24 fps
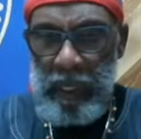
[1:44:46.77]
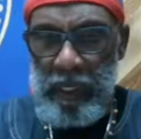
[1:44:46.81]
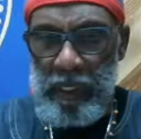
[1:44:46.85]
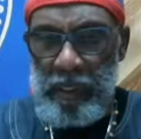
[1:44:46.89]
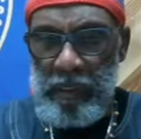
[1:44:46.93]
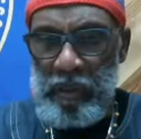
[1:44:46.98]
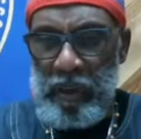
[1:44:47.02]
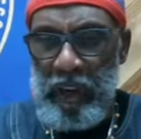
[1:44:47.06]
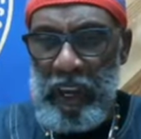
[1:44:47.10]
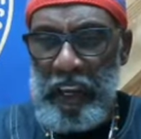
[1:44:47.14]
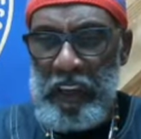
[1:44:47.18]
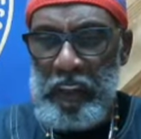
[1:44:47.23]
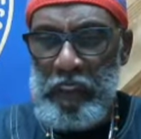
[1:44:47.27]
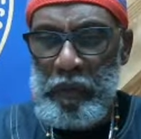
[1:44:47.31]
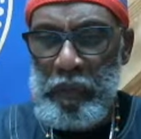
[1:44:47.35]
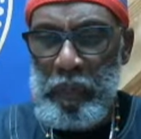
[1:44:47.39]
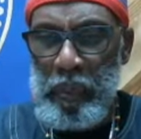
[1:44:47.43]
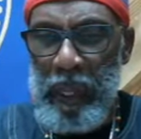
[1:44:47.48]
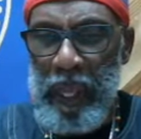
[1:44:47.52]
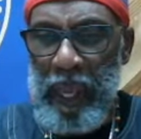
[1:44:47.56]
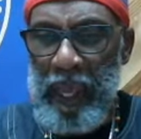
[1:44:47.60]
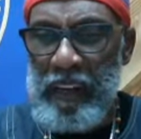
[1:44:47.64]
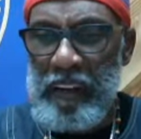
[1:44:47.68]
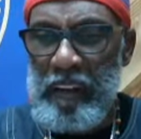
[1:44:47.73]

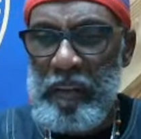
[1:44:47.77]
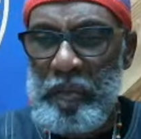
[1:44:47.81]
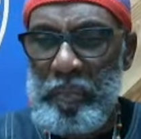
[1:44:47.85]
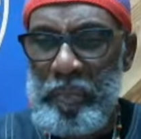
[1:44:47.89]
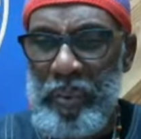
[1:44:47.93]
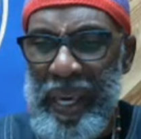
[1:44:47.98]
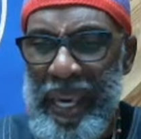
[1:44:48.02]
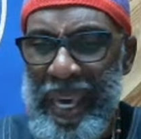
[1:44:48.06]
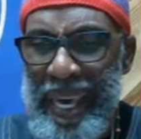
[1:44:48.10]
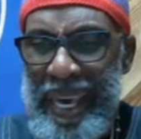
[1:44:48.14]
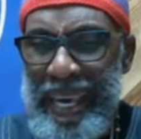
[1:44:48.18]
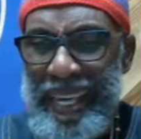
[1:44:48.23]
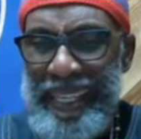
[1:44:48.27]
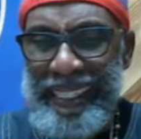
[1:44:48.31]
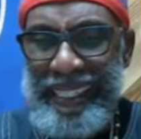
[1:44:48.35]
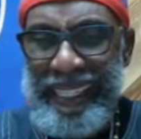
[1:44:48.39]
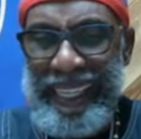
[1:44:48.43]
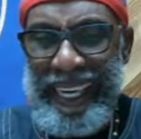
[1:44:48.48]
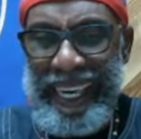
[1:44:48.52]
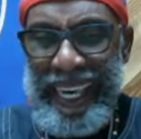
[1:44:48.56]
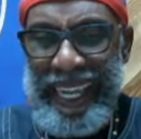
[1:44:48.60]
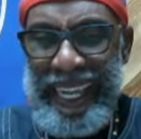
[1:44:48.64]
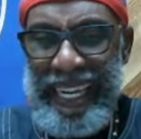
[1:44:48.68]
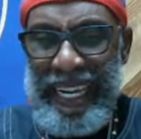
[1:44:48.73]
Transplant of pig's
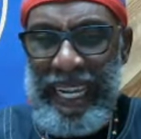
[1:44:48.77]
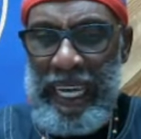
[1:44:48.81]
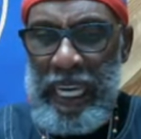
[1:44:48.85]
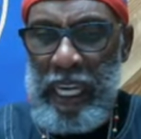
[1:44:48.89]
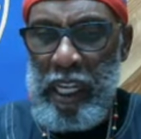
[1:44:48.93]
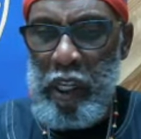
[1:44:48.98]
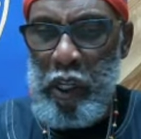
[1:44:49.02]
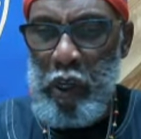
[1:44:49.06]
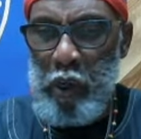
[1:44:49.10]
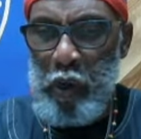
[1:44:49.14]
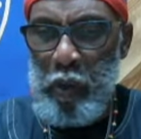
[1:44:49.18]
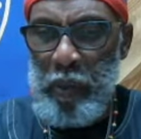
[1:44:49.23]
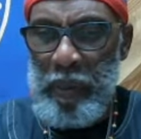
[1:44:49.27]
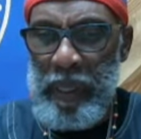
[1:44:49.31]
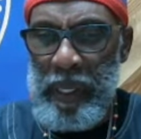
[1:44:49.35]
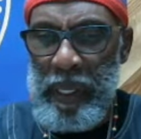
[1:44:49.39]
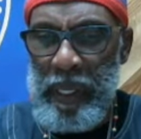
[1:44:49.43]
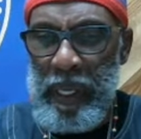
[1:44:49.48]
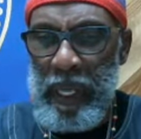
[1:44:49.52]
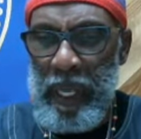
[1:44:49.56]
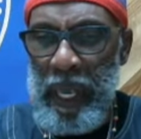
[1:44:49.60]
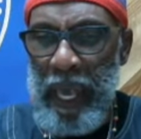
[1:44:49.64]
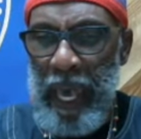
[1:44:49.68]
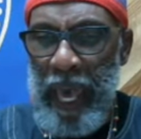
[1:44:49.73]
kidney in
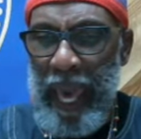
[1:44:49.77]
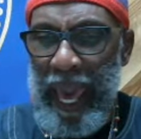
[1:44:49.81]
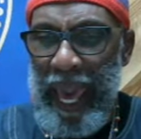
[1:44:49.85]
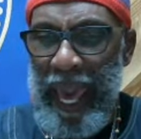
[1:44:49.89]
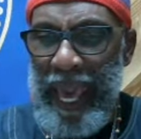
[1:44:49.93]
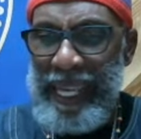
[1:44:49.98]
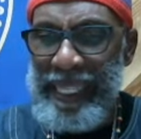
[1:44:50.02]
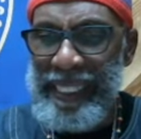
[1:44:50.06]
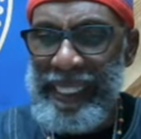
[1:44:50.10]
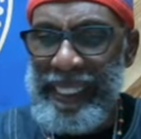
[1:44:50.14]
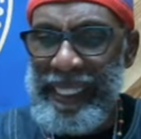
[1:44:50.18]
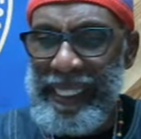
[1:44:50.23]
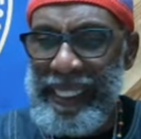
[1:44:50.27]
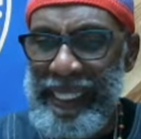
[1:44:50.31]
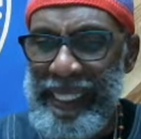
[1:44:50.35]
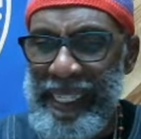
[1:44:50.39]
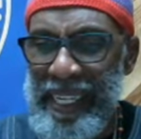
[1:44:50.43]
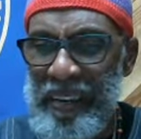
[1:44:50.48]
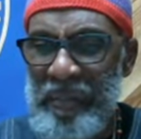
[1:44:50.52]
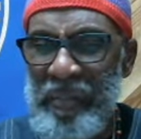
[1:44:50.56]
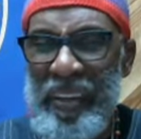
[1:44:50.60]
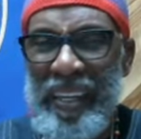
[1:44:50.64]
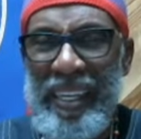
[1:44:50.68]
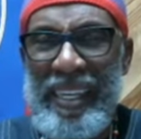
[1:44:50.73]
human, a
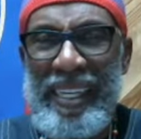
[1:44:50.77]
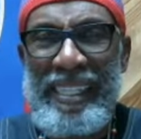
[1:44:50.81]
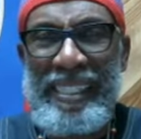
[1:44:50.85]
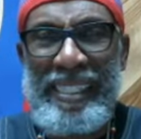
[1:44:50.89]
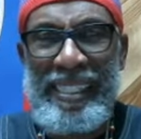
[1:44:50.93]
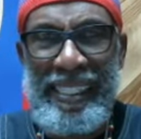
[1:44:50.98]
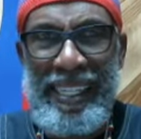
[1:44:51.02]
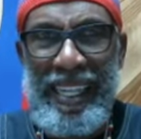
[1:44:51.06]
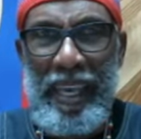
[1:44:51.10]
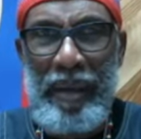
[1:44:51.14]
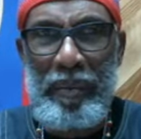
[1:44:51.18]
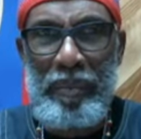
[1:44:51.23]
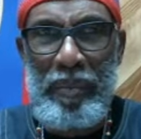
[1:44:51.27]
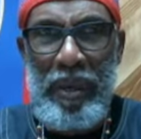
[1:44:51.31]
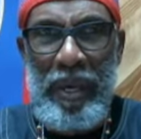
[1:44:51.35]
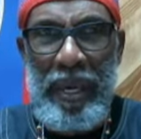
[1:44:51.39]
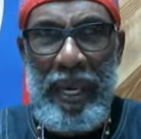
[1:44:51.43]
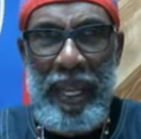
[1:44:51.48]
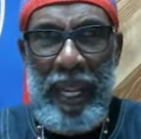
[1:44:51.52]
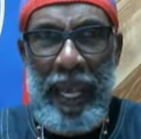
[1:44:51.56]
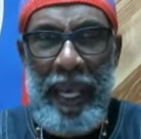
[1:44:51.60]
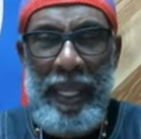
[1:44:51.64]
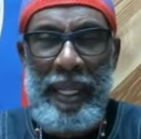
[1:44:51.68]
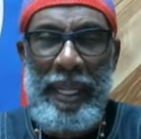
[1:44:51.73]
significant step. You
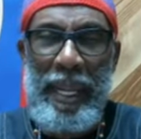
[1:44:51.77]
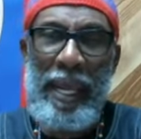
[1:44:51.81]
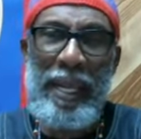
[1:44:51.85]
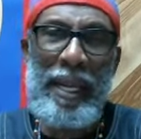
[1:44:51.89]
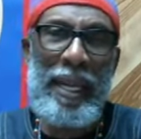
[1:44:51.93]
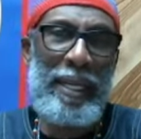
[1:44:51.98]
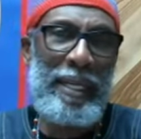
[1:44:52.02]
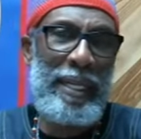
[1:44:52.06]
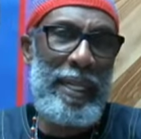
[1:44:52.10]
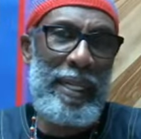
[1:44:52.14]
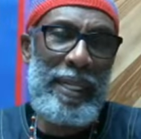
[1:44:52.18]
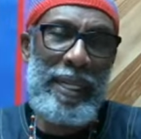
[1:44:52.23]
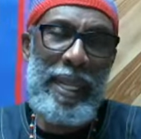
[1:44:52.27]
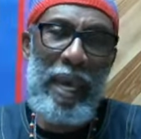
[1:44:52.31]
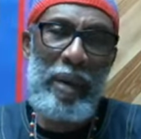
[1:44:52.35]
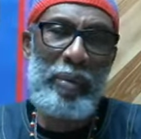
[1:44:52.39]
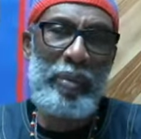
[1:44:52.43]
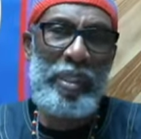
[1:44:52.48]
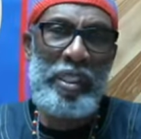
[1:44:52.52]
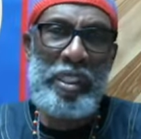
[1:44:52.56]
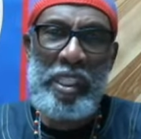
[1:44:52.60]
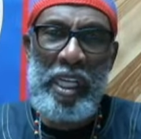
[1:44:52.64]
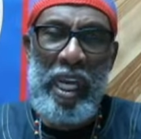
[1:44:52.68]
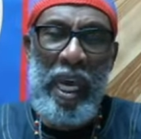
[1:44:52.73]
hear that? Now, they did that
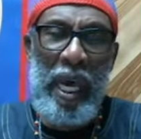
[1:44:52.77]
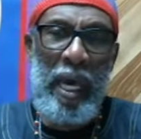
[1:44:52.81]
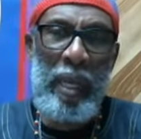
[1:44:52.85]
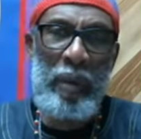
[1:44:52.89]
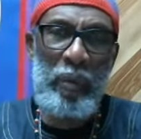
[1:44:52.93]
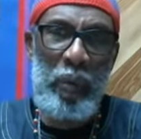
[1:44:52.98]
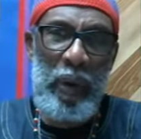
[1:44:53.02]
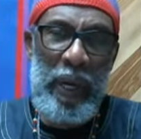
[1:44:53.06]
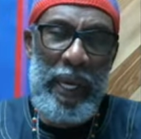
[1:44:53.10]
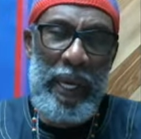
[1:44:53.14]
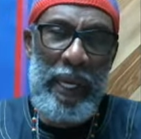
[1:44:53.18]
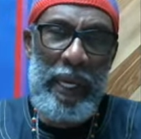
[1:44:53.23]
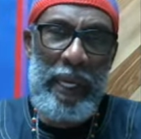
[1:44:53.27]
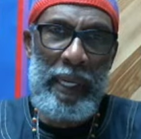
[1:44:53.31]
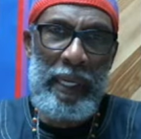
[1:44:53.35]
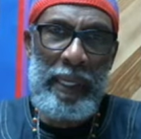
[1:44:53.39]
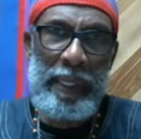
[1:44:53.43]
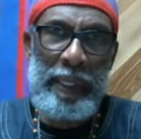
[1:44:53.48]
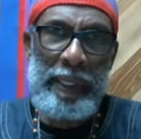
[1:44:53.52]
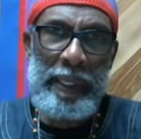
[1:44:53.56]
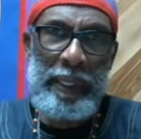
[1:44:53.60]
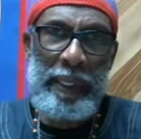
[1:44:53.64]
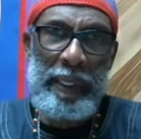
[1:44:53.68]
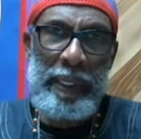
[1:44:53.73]
with John Wayne
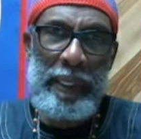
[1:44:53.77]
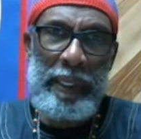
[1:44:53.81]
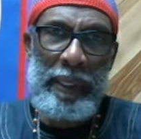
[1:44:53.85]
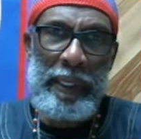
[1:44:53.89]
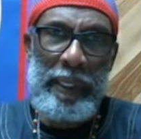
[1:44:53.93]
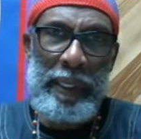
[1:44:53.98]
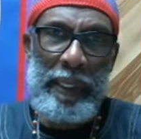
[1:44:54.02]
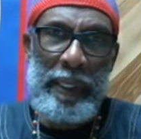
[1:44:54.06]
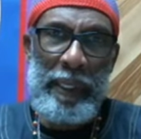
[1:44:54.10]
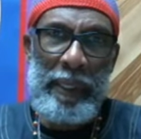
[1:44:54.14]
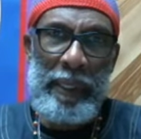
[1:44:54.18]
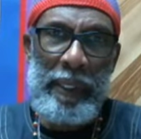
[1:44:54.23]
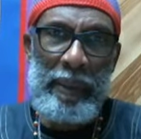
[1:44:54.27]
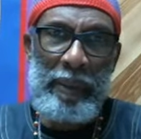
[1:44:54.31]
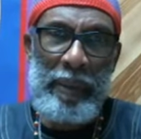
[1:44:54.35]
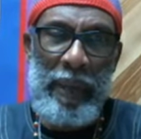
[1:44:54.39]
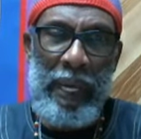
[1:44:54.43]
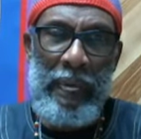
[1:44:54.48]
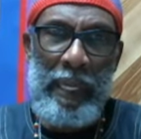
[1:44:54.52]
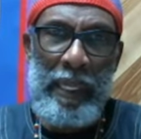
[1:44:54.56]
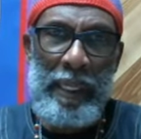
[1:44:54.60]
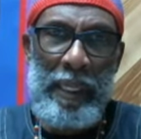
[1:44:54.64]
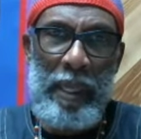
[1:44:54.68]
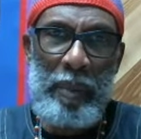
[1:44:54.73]

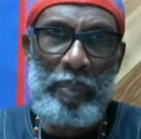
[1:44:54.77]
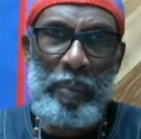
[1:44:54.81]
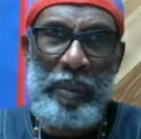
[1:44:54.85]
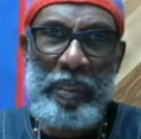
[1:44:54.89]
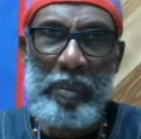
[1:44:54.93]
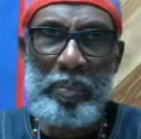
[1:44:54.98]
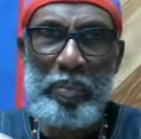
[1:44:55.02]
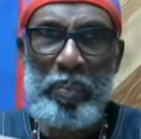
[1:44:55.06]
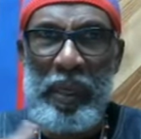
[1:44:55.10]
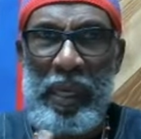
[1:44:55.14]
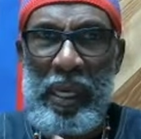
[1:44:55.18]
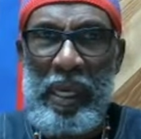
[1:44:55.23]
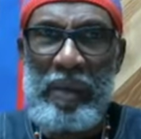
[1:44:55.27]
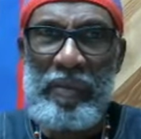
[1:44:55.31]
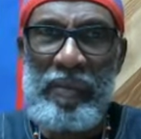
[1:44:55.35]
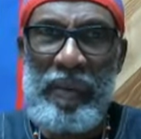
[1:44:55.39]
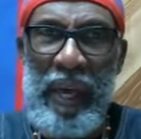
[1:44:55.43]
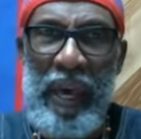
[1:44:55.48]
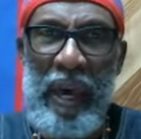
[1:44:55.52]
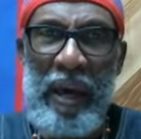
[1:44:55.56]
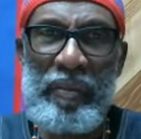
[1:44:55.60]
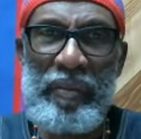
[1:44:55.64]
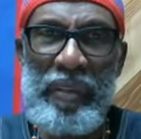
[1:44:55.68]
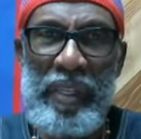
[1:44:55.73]
right? They put the pig
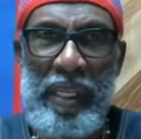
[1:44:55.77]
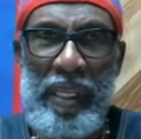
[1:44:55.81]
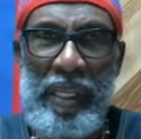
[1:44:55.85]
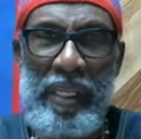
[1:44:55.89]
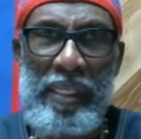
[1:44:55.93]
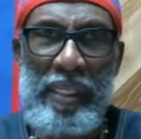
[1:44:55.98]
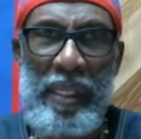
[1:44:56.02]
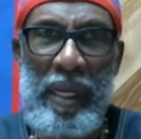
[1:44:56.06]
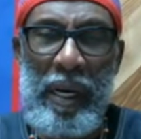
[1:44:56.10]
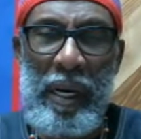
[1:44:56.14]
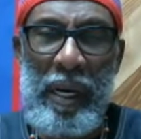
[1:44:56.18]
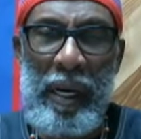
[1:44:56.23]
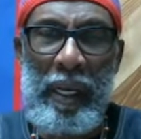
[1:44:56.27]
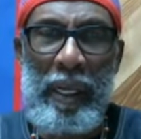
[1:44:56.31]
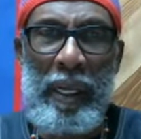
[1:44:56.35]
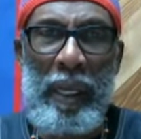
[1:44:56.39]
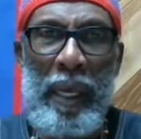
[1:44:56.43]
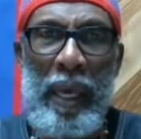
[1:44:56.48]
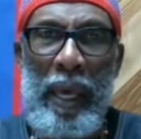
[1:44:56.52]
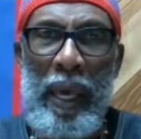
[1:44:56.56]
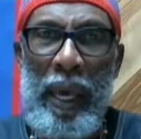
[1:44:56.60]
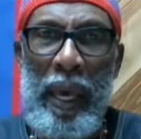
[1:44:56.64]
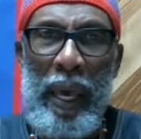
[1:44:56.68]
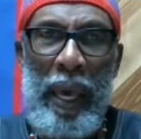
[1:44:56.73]
valve in his heart,
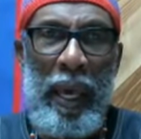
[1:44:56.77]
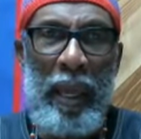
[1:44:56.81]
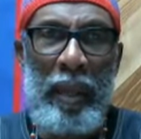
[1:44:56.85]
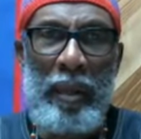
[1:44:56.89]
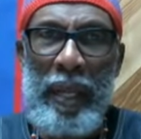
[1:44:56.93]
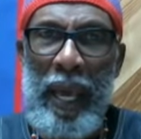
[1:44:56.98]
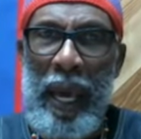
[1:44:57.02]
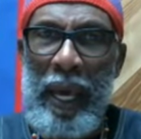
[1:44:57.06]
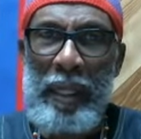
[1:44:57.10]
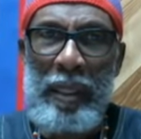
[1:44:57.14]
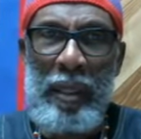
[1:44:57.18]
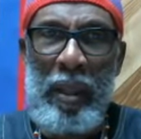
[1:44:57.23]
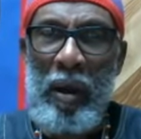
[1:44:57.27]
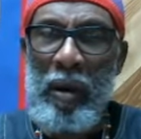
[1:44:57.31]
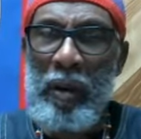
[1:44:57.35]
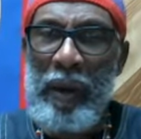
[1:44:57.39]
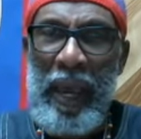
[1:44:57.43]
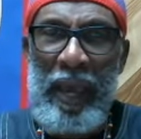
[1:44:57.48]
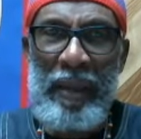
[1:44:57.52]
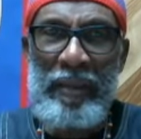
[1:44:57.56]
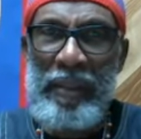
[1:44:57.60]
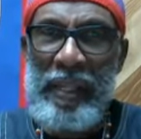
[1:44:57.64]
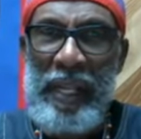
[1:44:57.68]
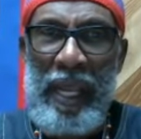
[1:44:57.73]
and not long
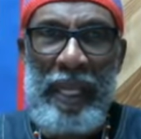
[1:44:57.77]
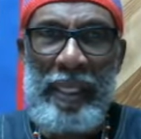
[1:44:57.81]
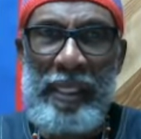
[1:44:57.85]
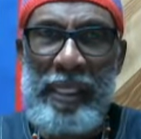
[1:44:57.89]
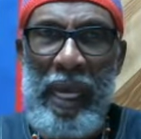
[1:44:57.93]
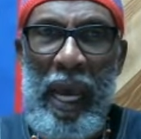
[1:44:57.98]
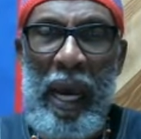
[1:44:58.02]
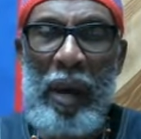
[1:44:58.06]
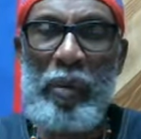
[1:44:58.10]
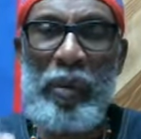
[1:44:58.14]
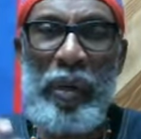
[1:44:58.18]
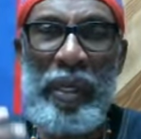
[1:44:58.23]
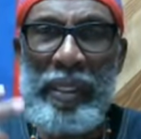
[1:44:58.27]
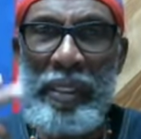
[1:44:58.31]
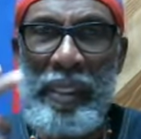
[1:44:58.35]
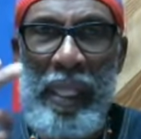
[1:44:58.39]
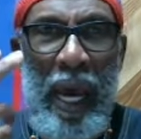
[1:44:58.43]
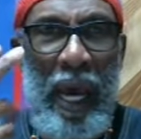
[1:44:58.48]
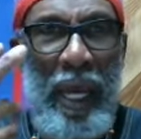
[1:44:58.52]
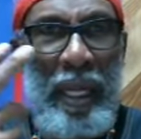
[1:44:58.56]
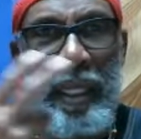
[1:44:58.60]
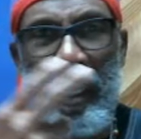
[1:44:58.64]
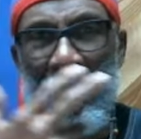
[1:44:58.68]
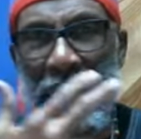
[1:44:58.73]
after that, John Wayne
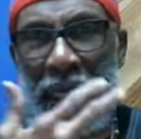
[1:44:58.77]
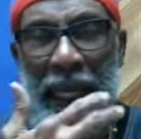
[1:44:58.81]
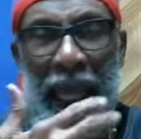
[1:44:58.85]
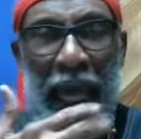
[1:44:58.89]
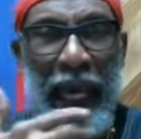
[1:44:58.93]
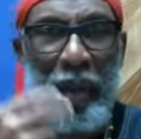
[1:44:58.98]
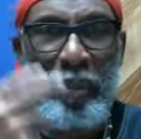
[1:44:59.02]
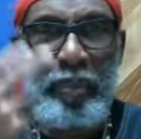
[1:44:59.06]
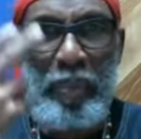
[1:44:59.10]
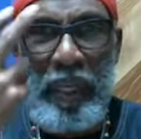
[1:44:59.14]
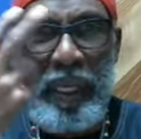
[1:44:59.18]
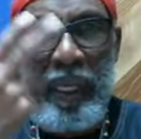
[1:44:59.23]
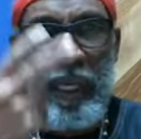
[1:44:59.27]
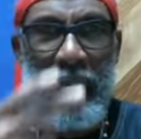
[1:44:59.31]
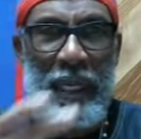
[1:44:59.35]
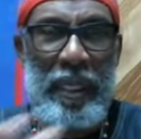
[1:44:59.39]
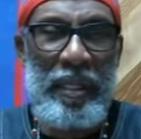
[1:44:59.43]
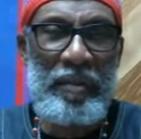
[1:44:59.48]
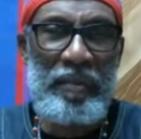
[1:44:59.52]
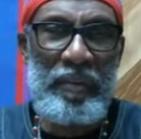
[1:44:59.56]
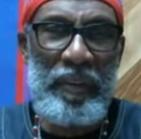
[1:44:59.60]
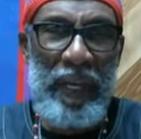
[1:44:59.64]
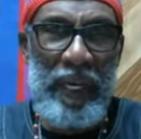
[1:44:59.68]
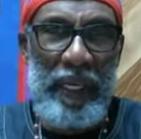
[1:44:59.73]
started looking like a pig
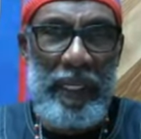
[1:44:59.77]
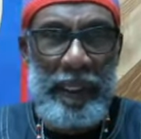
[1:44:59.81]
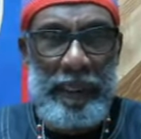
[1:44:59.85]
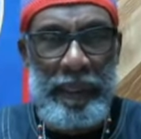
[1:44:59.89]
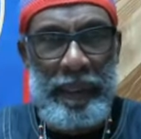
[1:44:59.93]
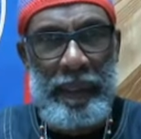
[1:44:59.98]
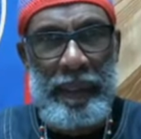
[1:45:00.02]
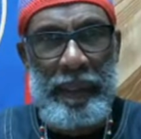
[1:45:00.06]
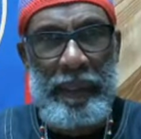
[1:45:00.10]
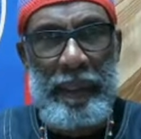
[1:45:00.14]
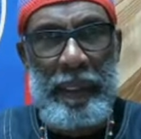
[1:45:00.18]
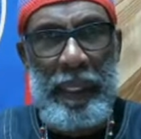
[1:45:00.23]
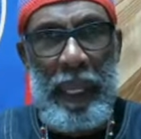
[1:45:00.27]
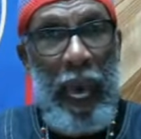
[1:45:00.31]
in the face.